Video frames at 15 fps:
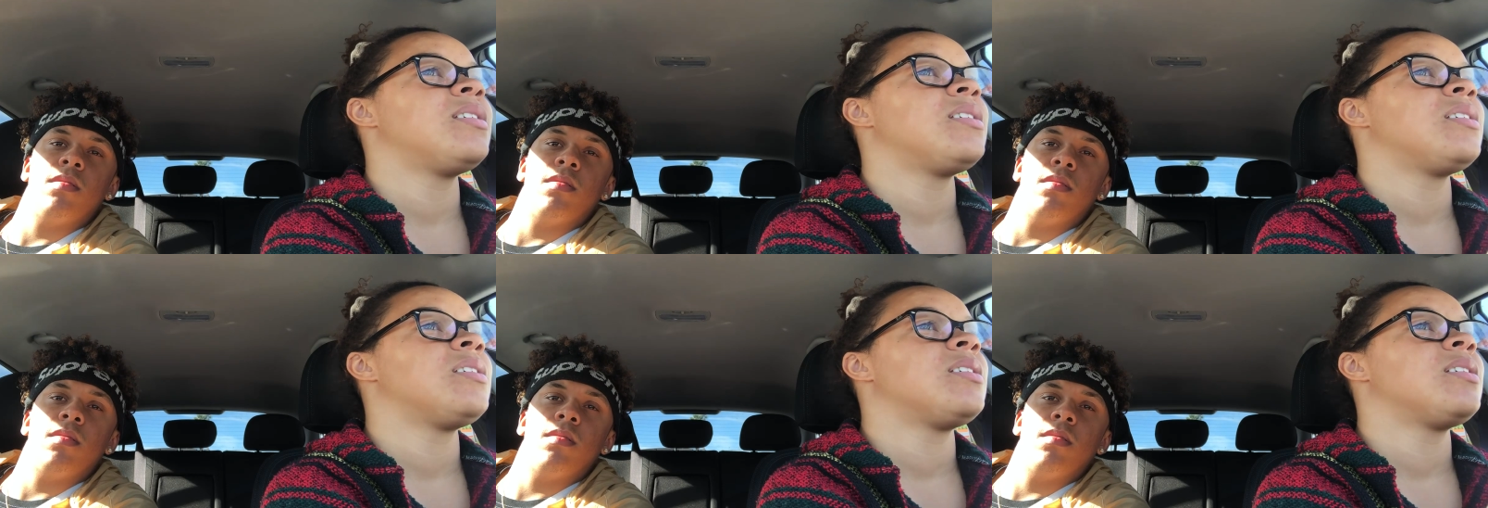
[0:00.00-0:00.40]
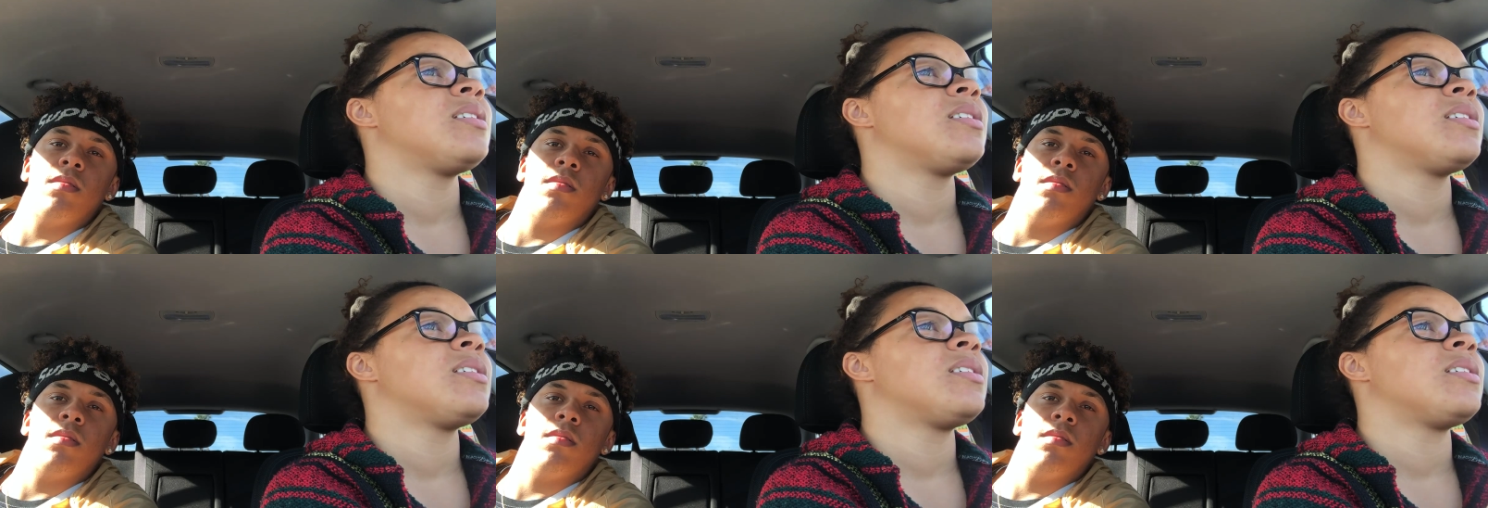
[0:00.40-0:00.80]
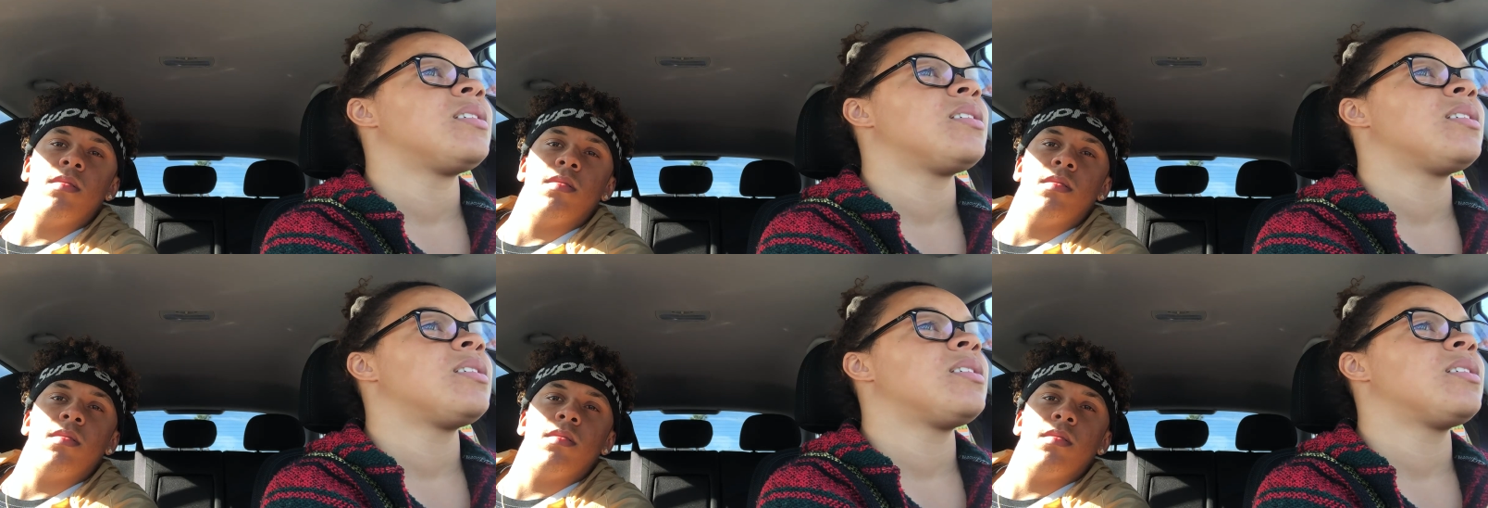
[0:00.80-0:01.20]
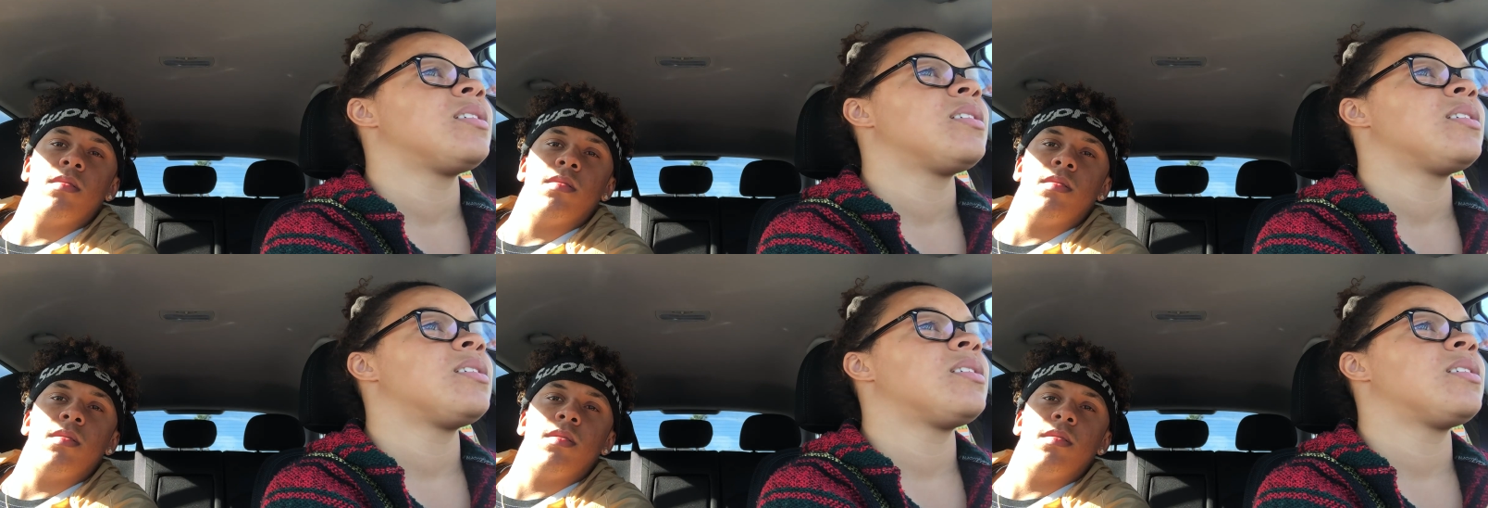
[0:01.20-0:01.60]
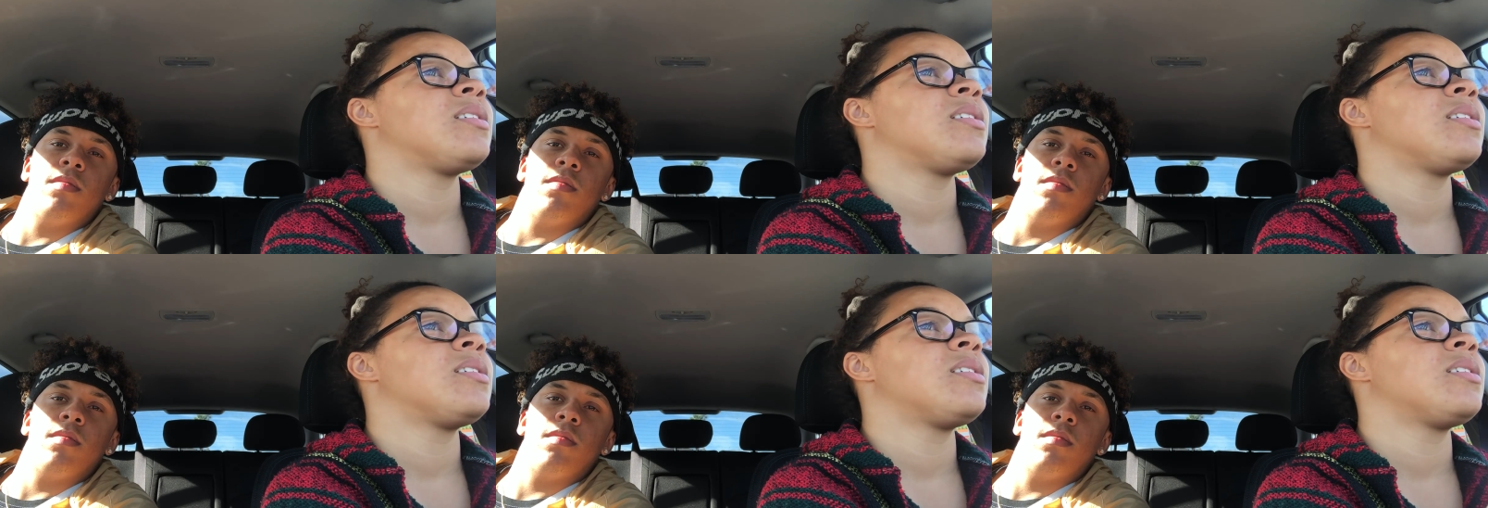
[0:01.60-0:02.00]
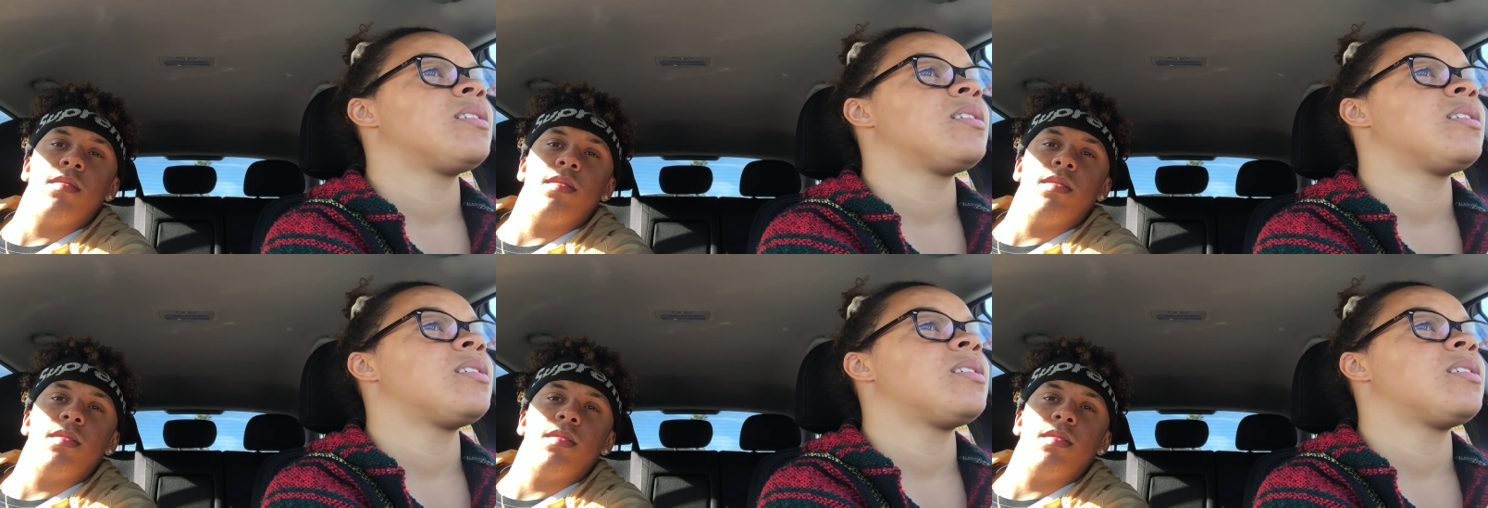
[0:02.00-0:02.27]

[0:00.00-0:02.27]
Nothing is said.